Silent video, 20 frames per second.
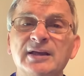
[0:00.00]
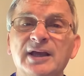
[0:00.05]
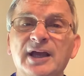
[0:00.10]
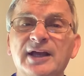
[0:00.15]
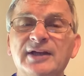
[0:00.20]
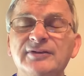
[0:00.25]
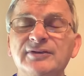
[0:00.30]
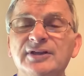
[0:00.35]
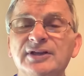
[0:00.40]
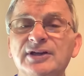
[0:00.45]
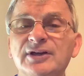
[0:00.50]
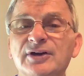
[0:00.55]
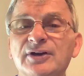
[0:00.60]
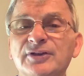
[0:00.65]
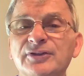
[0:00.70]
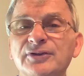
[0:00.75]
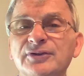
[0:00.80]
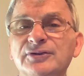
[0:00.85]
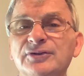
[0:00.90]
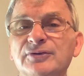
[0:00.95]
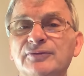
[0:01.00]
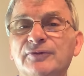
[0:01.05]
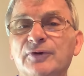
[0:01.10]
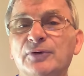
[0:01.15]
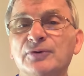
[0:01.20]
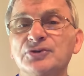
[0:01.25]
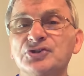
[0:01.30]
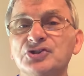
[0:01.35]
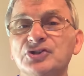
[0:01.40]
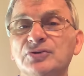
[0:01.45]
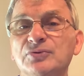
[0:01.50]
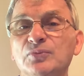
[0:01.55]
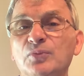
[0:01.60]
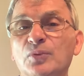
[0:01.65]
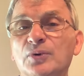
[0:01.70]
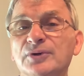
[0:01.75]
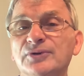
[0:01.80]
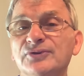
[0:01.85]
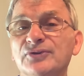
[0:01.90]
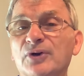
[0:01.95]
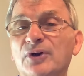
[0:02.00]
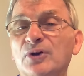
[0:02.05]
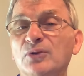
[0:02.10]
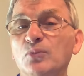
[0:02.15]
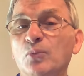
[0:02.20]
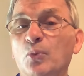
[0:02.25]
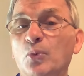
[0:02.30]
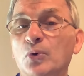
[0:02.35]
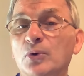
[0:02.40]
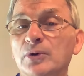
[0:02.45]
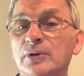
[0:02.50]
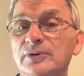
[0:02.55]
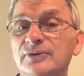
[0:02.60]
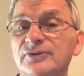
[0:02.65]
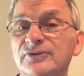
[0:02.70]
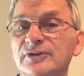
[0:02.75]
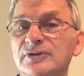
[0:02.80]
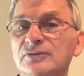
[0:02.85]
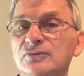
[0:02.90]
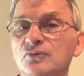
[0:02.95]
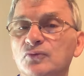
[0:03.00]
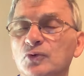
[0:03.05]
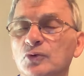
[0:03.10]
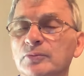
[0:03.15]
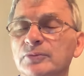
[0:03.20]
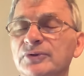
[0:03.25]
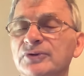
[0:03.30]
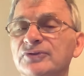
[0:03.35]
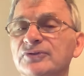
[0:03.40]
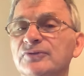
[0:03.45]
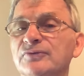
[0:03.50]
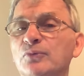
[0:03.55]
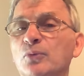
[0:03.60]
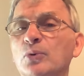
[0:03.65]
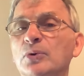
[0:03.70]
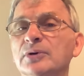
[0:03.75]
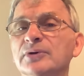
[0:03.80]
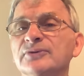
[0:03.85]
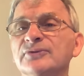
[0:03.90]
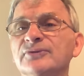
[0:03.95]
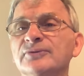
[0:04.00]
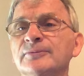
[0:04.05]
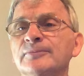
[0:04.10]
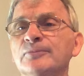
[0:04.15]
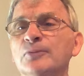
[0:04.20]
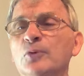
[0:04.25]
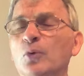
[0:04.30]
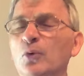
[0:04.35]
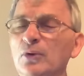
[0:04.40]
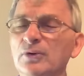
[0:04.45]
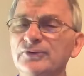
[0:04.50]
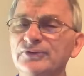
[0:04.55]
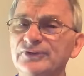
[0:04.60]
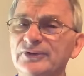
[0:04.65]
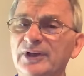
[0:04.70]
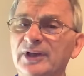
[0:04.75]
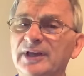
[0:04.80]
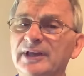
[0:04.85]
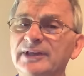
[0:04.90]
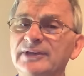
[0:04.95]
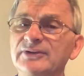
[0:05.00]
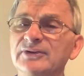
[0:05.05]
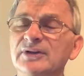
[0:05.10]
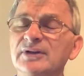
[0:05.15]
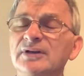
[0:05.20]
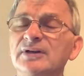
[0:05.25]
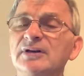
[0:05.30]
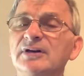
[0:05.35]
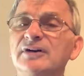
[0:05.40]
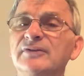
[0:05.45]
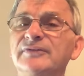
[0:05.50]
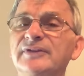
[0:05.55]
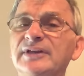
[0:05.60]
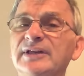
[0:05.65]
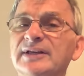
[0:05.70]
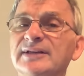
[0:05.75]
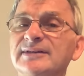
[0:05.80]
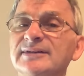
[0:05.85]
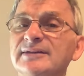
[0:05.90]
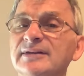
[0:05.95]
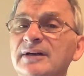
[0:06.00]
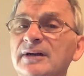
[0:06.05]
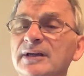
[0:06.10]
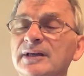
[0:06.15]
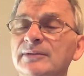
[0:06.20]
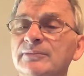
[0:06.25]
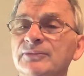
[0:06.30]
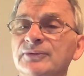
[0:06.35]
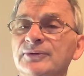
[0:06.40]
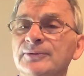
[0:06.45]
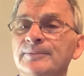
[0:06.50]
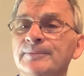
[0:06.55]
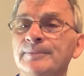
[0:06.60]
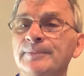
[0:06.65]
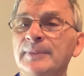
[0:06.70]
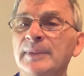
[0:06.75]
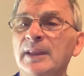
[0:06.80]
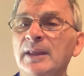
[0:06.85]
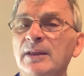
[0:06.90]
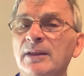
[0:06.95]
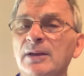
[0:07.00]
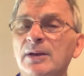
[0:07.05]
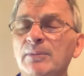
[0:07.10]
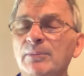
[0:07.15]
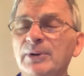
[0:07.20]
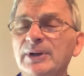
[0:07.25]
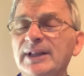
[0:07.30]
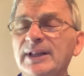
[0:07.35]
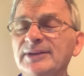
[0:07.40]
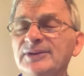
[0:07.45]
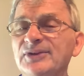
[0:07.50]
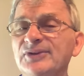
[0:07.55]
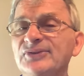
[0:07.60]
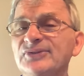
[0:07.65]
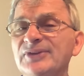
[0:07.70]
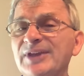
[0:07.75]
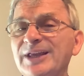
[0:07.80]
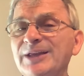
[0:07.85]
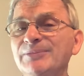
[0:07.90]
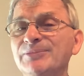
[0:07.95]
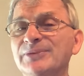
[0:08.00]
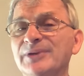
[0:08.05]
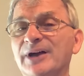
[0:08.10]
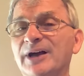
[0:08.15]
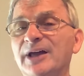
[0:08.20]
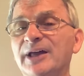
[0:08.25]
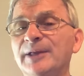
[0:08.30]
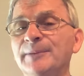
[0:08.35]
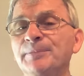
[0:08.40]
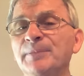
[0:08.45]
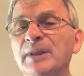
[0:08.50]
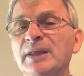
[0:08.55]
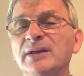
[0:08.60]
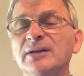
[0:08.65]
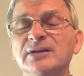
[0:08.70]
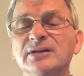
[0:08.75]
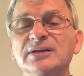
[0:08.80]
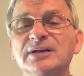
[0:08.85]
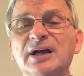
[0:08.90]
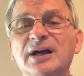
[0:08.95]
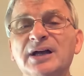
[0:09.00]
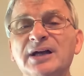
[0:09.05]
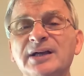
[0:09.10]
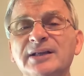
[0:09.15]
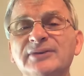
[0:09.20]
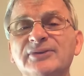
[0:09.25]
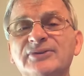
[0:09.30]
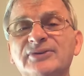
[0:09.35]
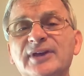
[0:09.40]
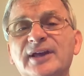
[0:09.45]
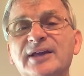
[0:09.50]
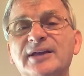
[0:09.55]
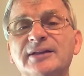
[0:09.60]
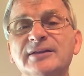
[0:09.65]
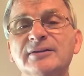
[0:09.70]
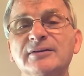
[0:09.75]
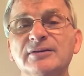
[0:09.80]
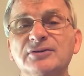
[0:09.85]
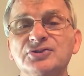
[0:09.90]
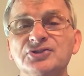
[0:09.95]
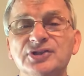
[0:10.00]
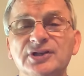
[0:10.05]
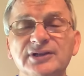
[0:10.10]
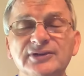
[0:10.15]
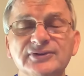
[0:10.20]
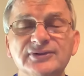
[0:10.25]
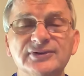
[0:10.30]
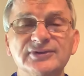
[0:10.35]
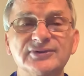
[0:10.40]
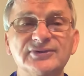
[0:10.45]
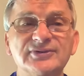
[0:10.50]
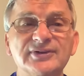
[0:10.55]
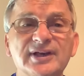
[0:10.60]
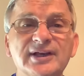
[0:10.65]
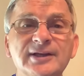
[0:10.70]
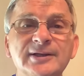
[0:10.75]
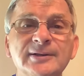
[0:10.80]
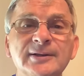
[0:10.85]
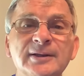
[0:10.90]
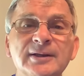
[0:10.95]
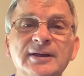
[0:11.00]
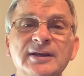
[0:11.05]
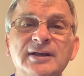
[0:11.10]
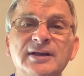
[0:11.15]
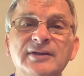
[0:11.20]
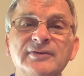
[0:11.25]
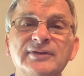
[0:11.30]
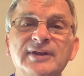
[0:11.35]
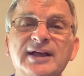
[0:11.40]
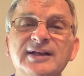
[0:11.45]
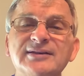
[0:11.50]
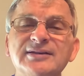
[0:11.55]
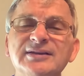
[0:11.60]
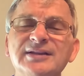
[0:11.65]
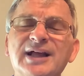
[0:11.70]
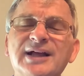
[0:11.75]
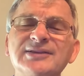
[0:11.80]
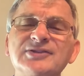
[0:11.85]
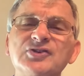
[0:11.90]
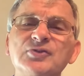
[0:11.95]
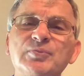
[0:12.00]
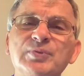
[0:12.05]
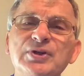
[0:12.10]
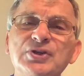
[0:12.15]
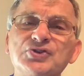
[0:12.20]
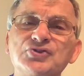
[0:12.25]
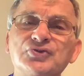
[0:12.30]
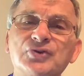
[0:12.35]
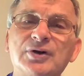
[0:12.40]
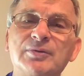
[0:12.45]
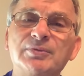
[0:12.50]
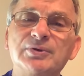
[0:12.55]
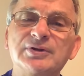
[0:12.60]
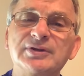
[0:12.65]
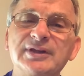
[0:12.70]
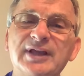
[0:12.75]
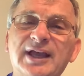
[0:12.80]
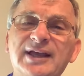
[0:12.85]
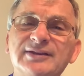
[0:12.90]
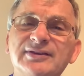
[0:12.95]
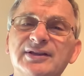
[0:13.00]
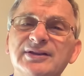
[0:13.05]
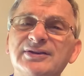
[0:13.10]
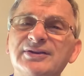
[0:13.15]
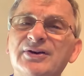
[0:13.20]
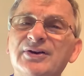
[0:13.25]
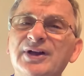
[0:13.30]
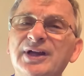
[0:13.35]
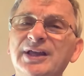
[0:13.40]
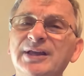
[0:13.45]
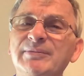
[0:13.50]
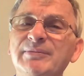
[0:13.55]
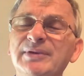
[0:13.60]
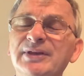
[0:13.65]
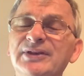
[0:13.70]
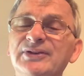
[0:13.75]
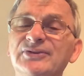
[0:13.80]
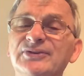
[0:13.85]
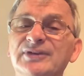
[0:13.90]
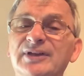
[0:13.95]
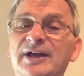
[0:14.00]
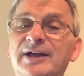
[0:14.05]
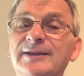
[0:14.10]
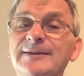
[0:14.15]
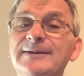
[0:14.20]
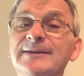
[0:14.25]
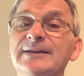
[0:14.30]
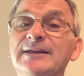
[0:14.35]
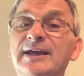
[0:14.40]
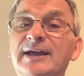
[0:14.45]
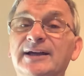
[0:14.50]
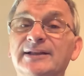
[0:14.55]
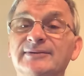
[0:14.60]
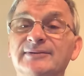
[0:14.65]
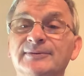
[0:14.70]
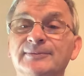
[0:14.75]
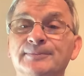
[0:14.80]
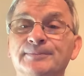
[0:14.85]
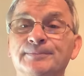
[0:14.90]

and the other devotion was on wars and rumors of wars, all signs of the end times. But at the same time, God said, Jesus said, that not to be troubled and the time is not yet.